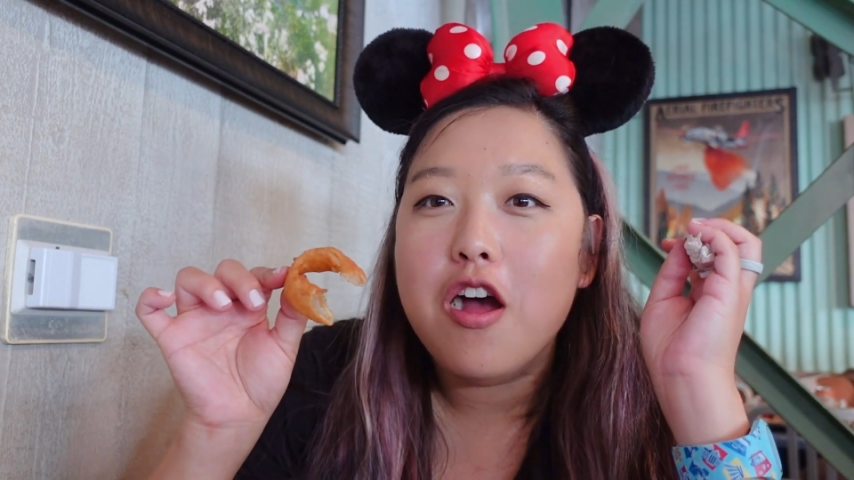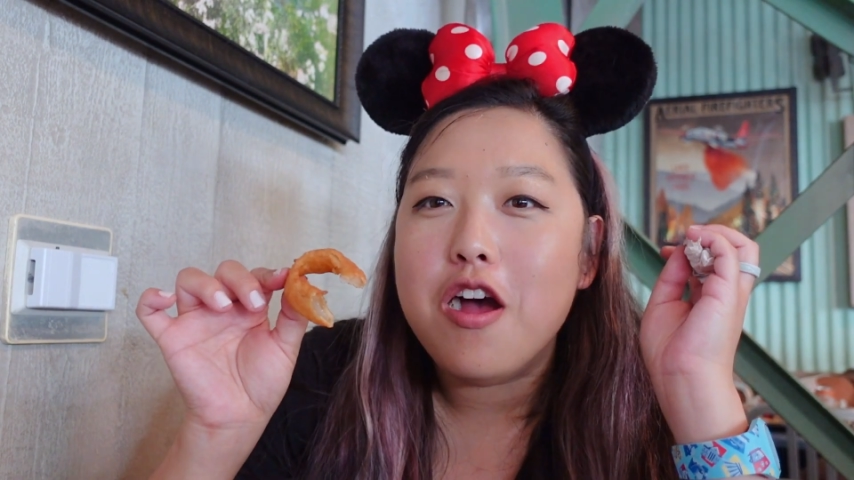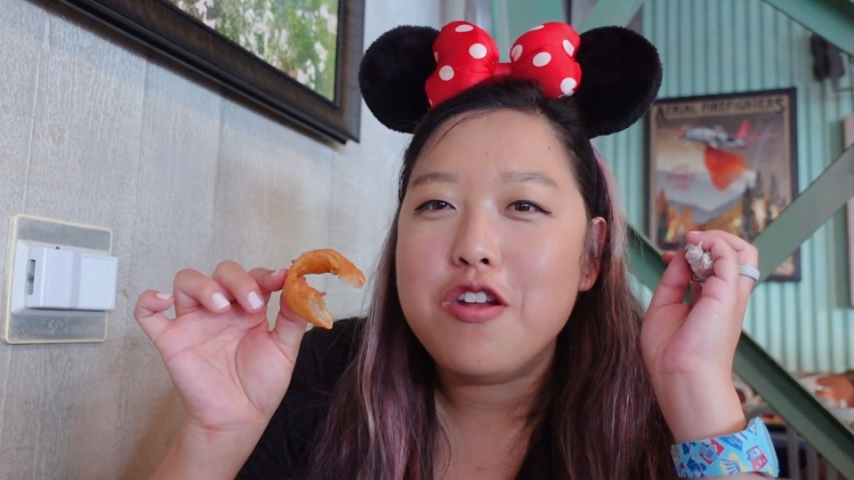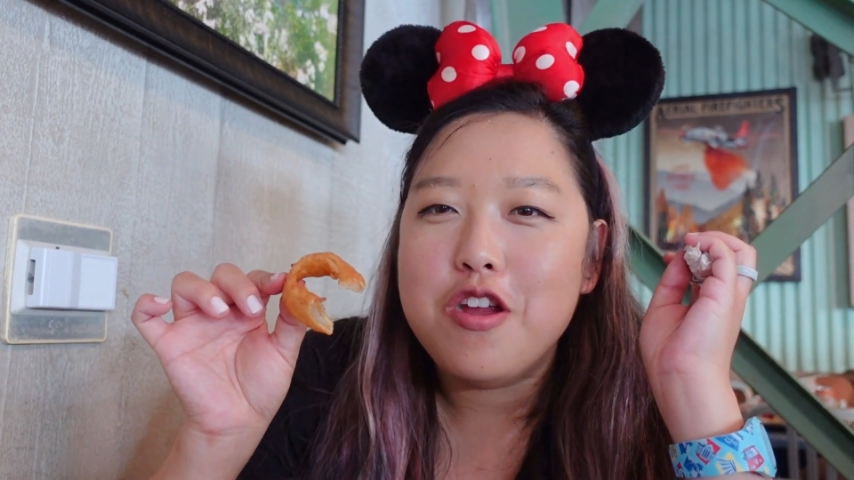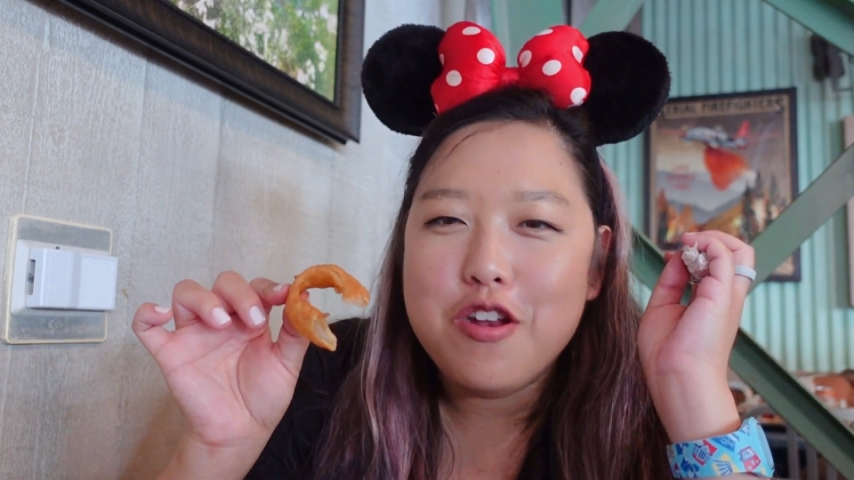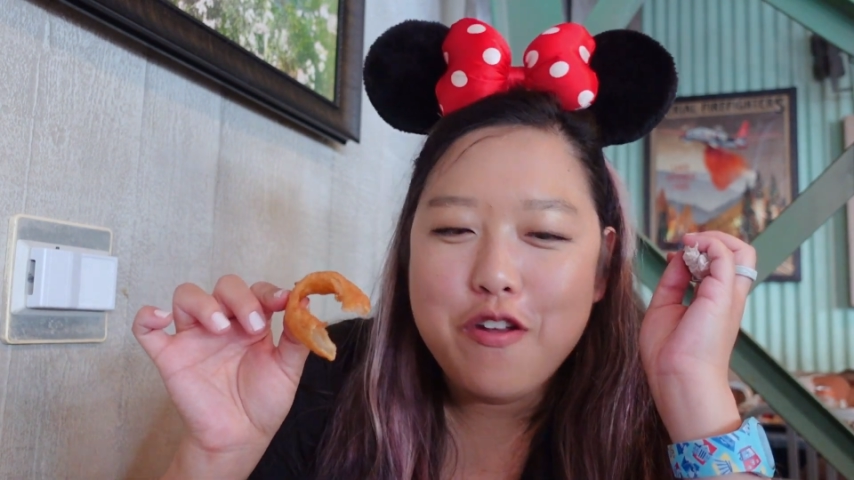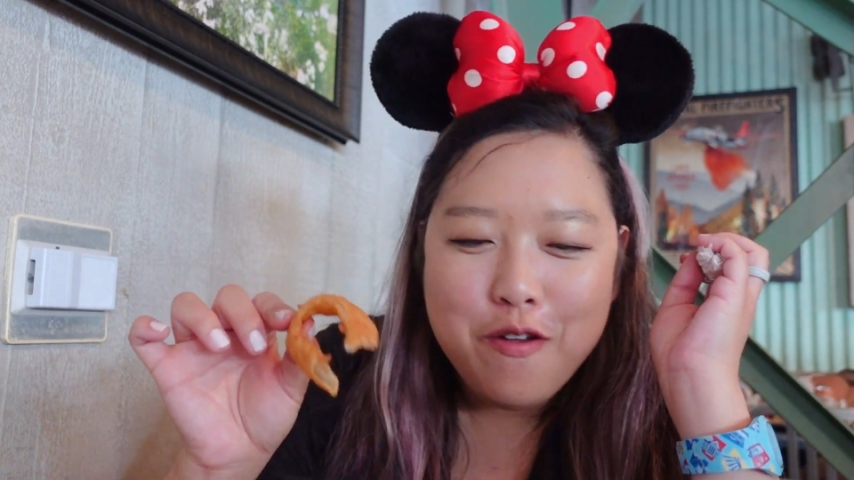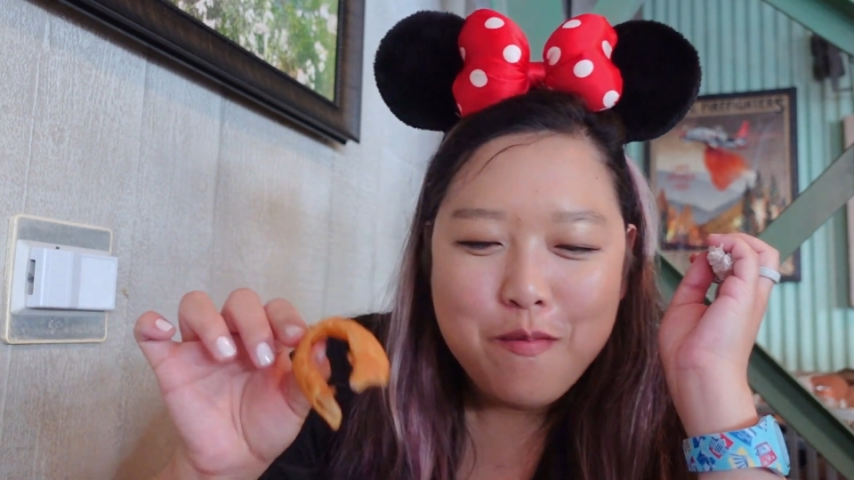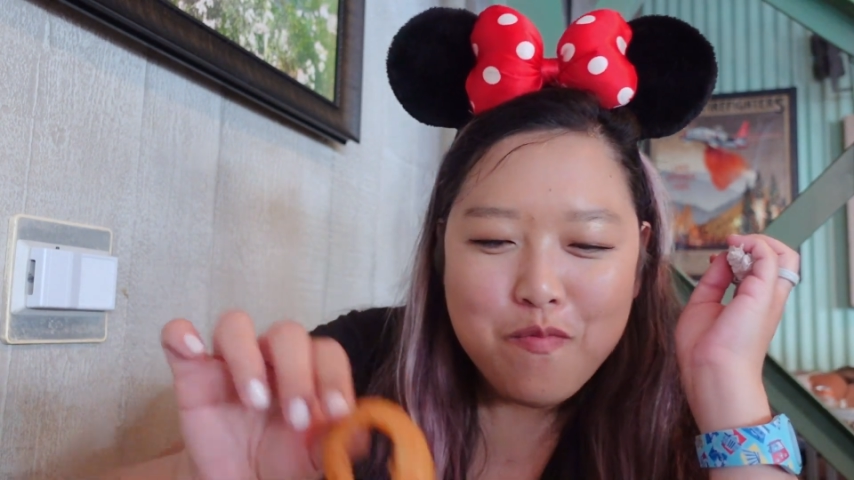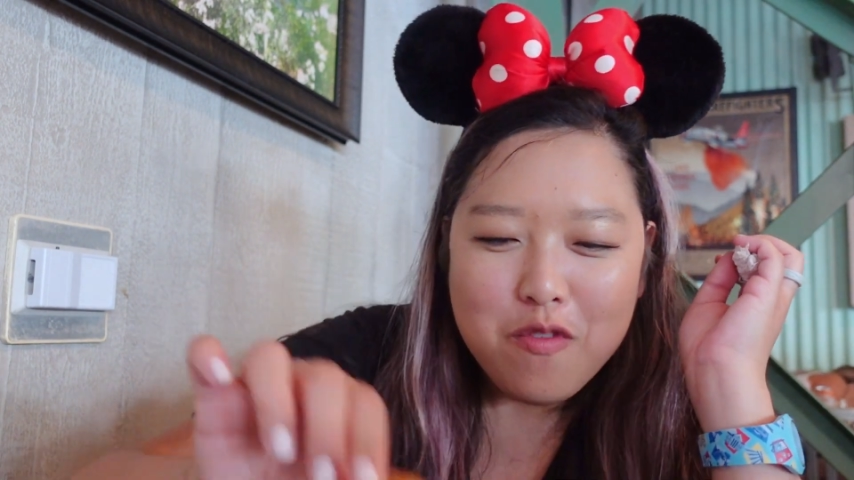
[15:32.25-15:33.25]
onion
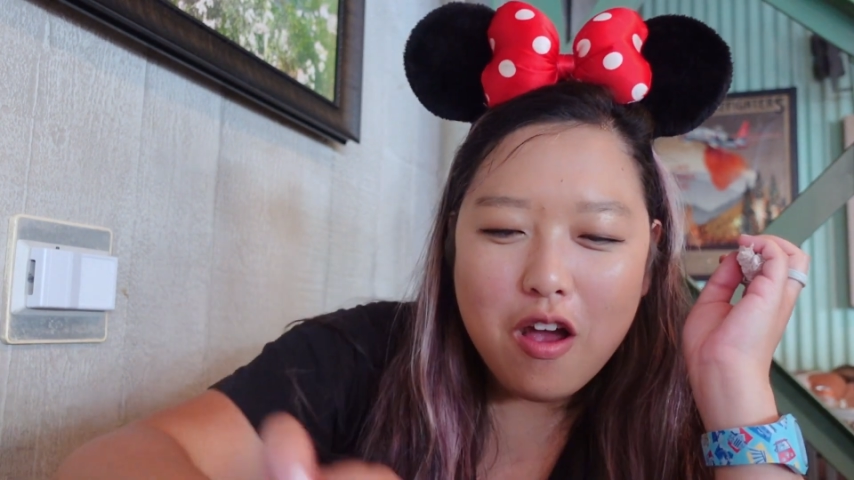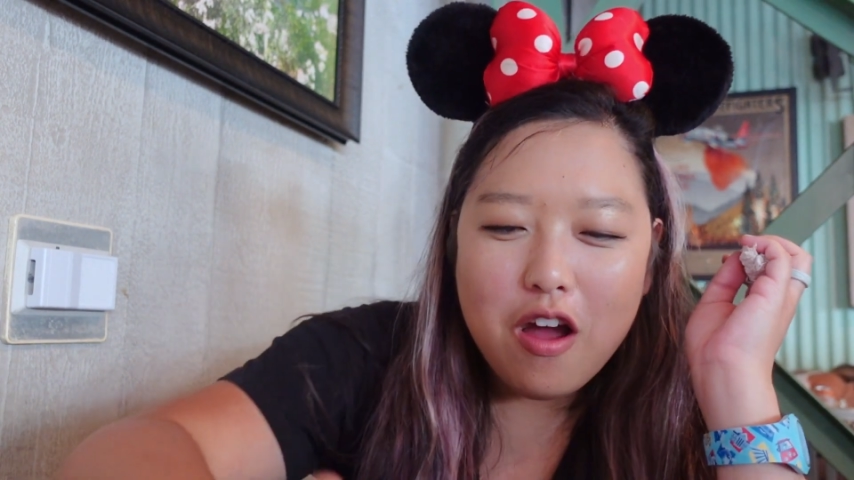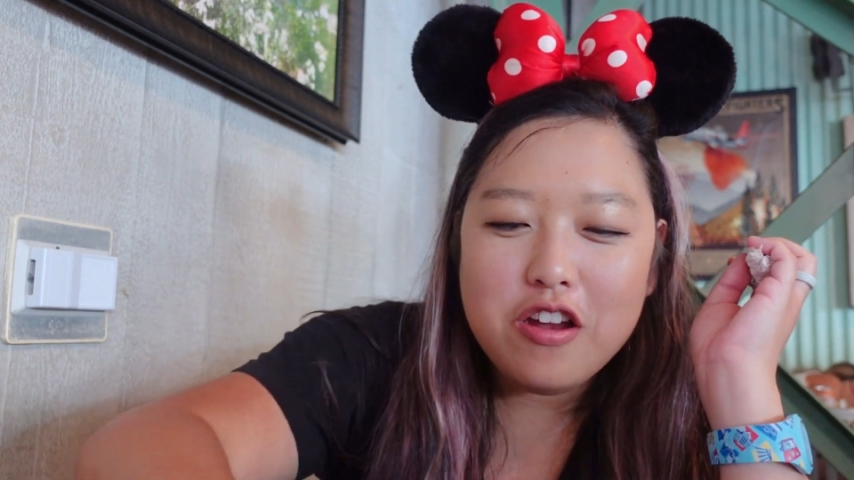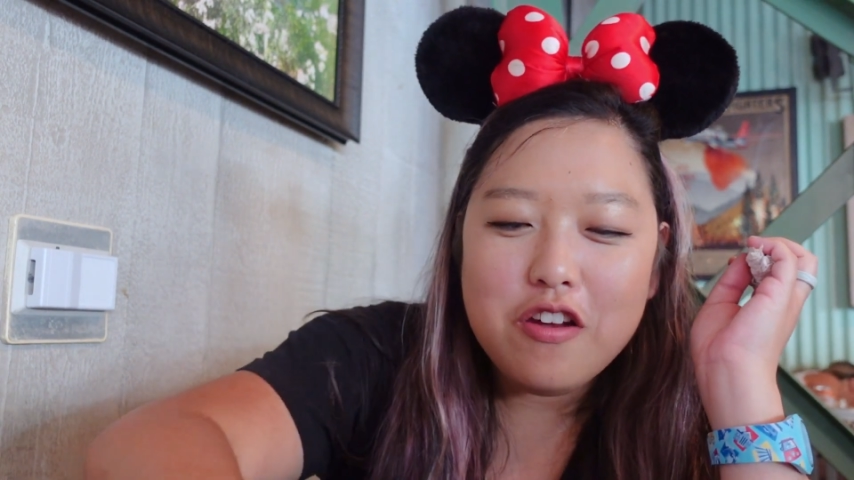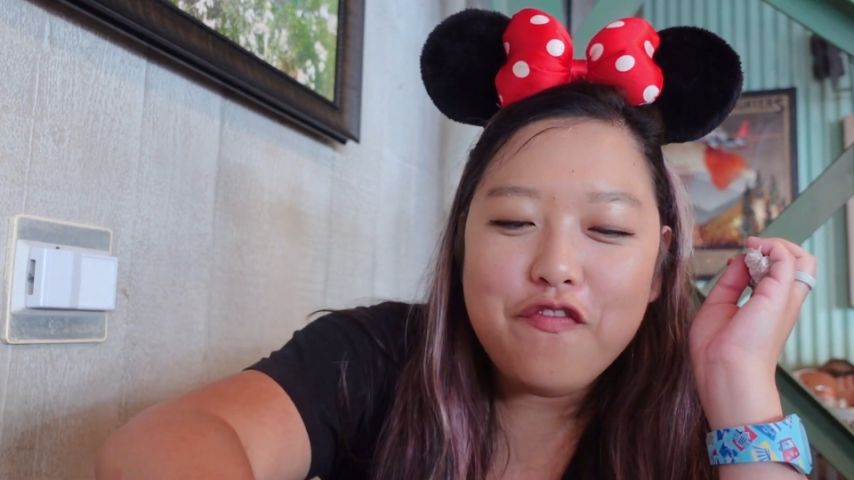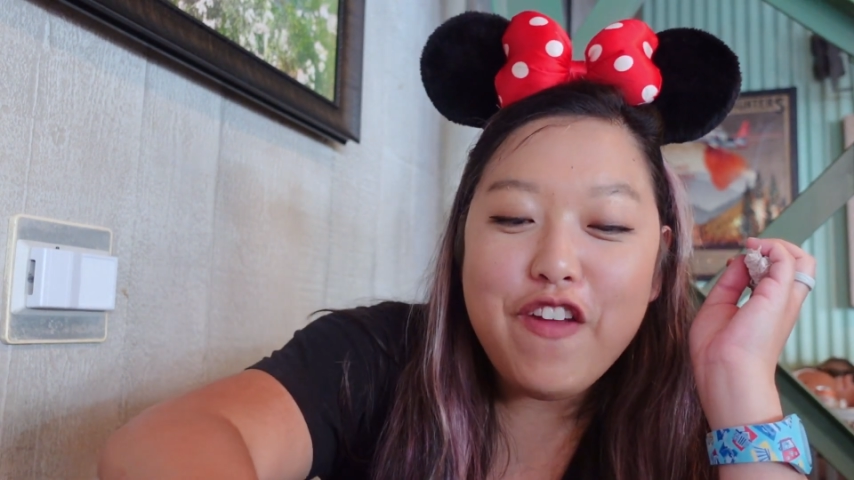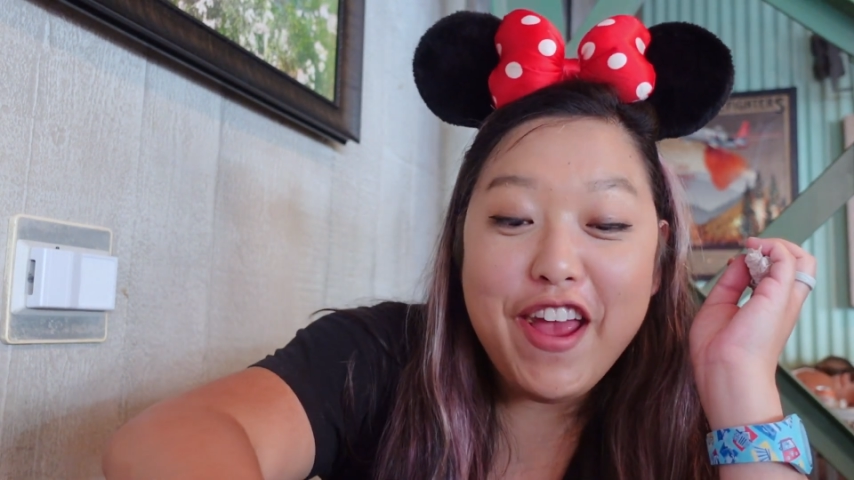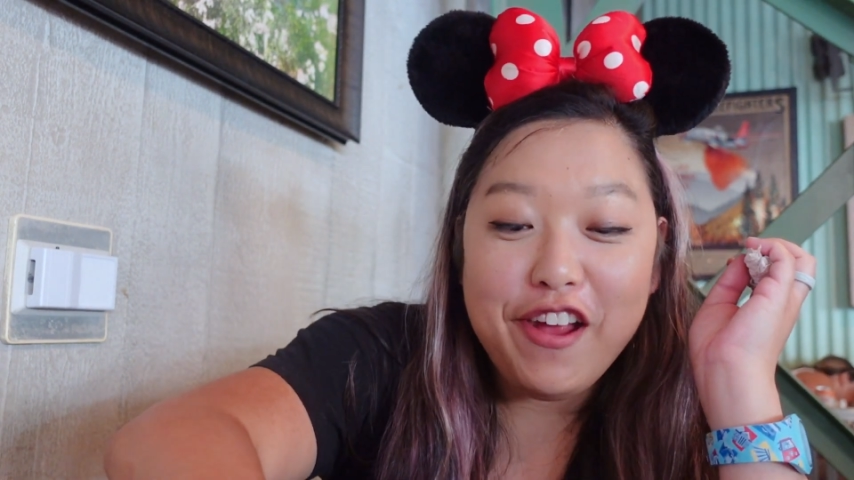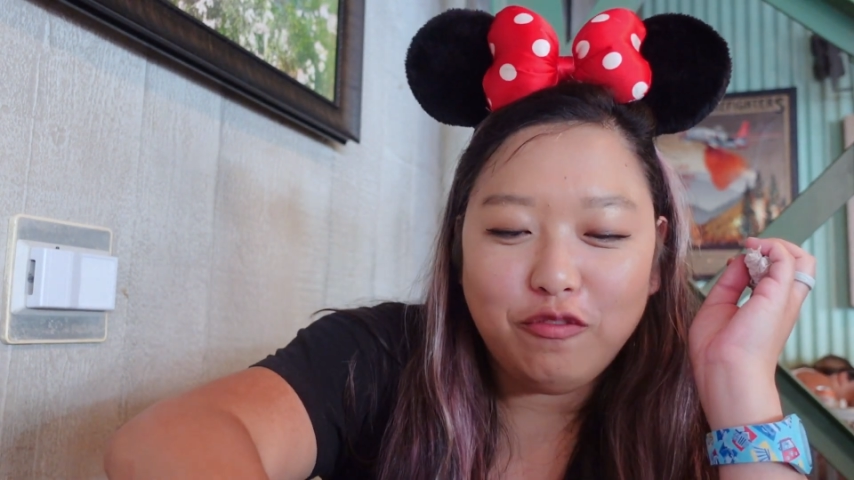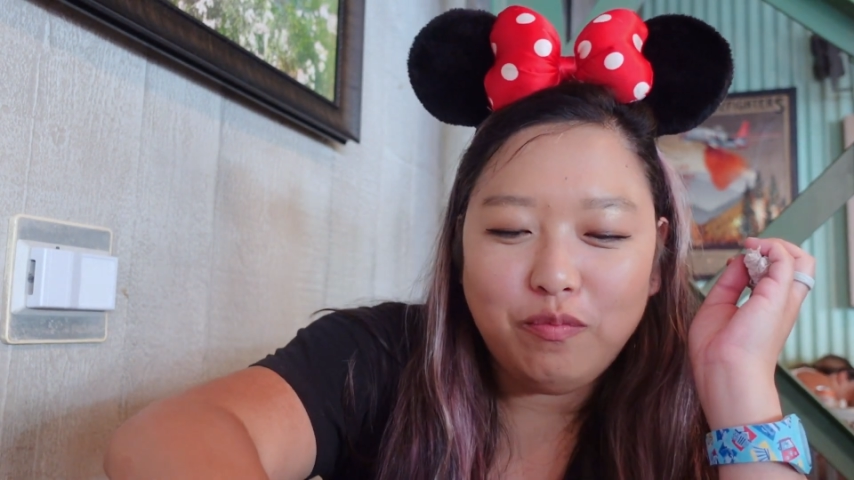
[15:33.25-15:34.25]

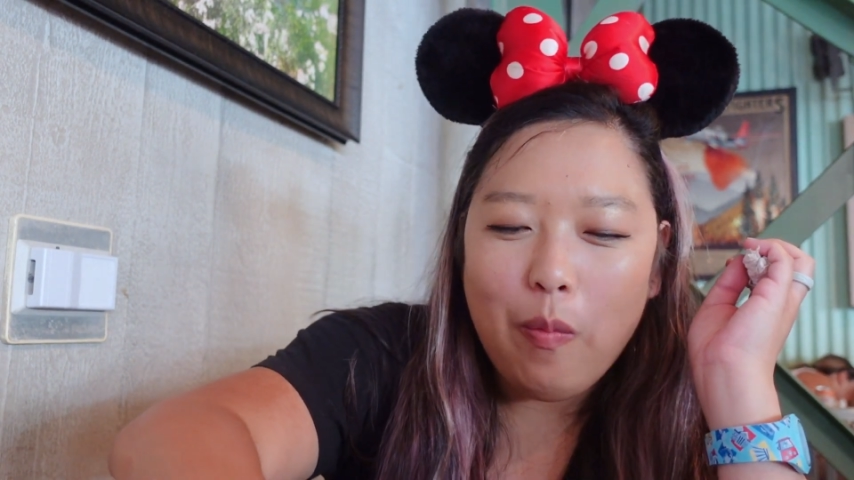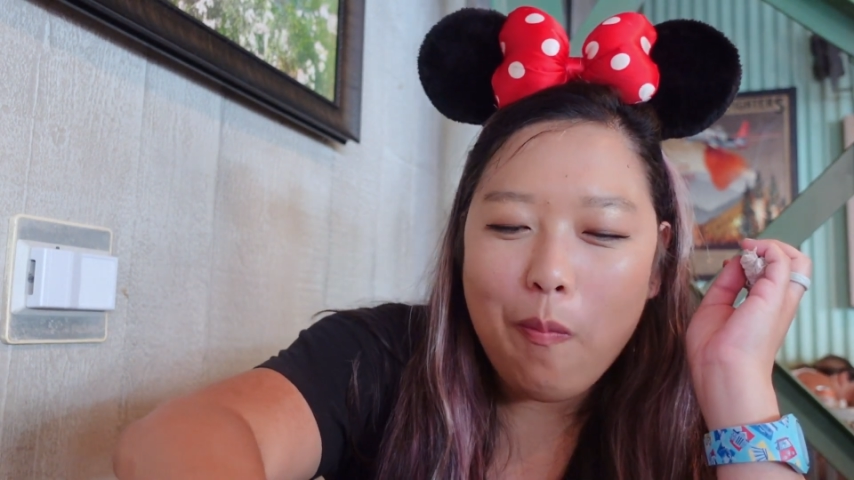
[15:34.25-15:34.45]
fan.